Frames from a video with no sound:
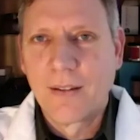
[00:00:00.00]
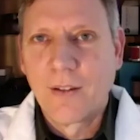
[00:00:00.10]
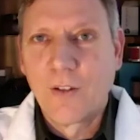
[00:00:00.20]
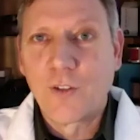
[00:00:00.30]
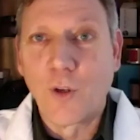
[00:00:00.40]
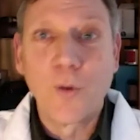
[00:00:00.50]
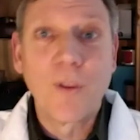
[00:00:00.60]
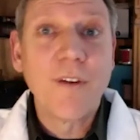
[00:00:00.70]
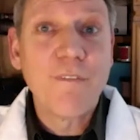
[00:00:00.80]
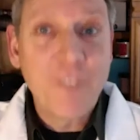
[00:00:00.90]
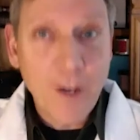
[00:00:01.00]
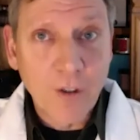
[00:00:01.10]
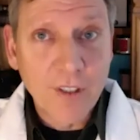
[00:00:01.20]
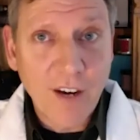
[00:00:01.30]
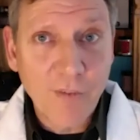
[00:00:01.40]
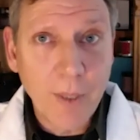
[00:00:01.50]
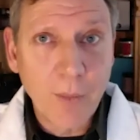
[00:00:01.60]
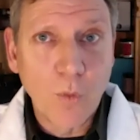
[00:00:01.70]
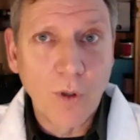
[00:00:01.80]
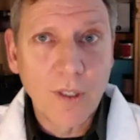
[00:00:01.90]
So the federal government
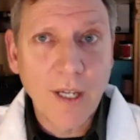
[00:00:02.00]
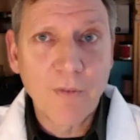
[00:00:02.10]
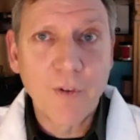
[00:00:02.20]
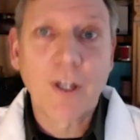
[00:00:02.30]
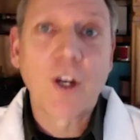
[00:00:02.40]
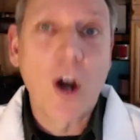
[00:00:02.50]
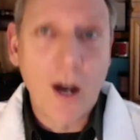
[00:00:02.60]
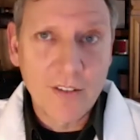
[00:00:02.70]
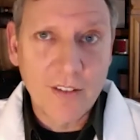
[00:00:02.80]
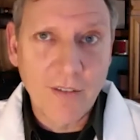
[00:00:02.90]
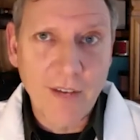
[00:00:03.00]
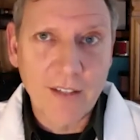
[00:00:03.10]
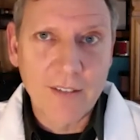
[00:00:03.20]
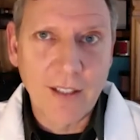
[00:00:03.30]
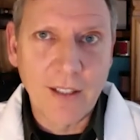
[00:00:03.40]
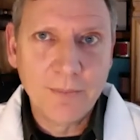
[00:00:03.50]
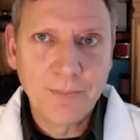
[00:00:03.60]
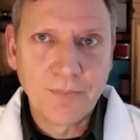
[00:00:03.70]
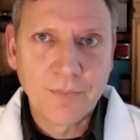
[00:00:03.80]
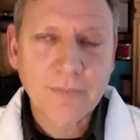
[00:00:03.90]
will cover the cost of the vaccine.
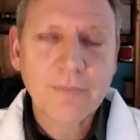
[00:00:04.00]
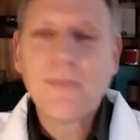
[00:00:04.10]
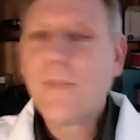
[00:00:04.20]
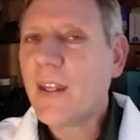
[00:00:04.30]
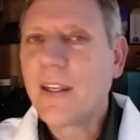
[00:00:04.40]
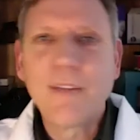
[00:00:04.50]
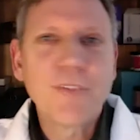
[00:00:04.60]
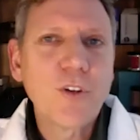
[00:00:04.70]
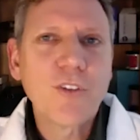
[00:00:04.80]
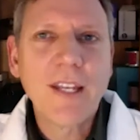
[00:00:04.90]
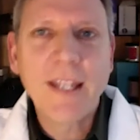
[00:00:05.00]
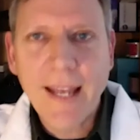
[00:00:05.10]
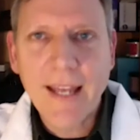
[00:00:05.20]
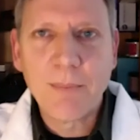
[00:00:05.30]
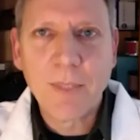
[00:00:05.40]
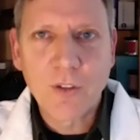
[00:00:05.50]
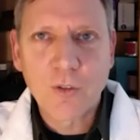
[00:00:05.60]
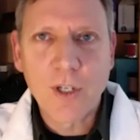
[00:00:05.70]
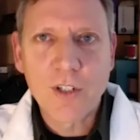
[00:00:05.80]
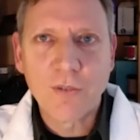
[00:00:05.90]
If there's any
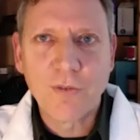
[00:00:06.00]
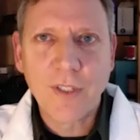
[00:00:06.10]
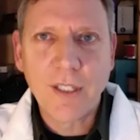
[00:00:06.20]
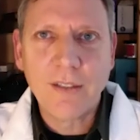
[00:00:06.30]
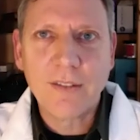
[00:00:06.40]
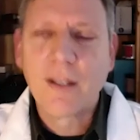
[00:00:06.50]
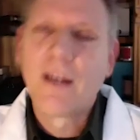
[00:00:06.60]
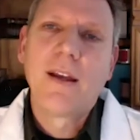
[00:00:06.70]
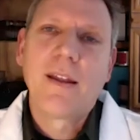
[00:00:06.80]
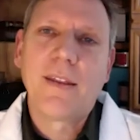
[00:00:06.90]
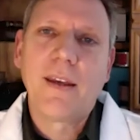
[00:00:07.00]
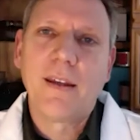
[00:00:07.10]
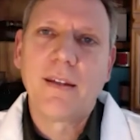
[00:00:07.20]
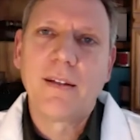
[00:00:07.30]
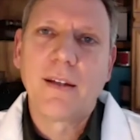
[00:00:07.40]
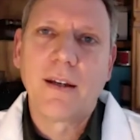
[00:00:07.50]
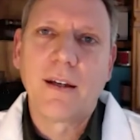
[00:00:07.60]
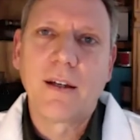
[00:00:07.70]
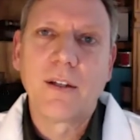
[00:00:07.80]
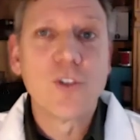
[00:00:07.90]
administration fees, then
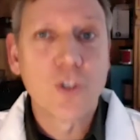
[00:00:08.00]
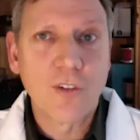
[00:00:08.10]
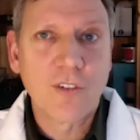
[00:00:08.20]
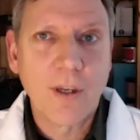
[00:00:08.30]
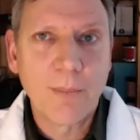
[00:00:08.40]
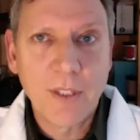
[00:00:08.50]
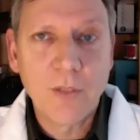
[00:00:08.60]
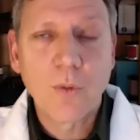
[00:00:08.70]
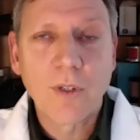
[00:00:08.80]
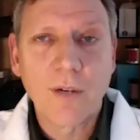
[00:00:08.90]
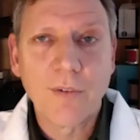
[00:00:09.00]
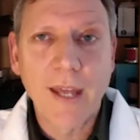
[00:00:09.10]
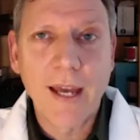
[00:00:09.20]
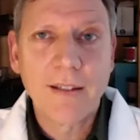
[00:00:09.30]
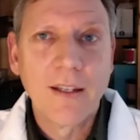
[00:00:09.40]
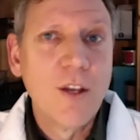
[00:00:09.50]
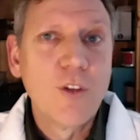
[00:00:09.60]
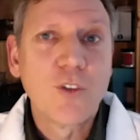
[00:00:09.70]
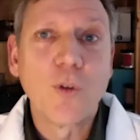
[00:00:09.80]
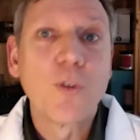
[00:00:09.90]
insurance companies will cover that.
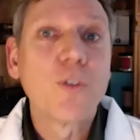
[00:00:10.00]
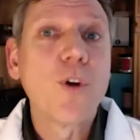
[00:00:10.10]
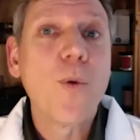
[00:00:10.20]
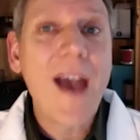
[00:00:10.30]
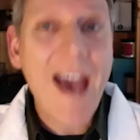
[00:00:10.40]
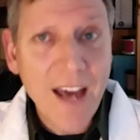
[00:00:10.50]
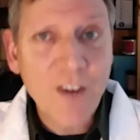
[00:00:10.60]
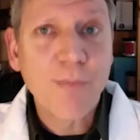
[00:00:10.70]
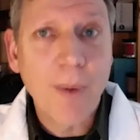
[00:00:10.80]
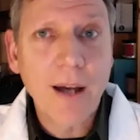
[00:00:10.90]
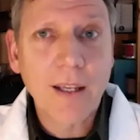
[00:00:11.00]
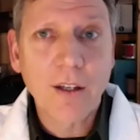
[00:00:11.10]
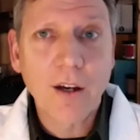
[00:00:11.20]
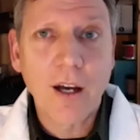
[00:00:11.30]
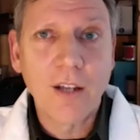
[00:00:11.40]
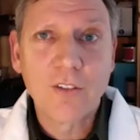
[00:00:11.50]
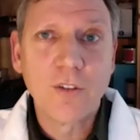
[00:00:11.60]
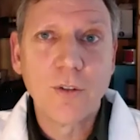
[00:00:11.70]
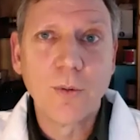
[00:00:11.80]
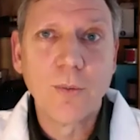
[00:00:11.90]
So there's no out-of-pocket cost
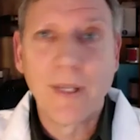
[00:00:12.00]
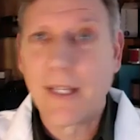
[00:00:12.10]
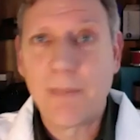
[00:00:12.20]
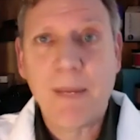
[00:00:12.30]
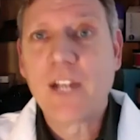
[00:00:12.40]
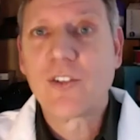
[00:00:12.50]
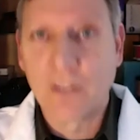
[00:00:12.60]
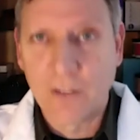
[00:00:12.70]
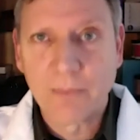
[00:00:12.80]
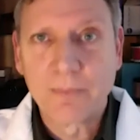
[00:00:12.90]
to any patients.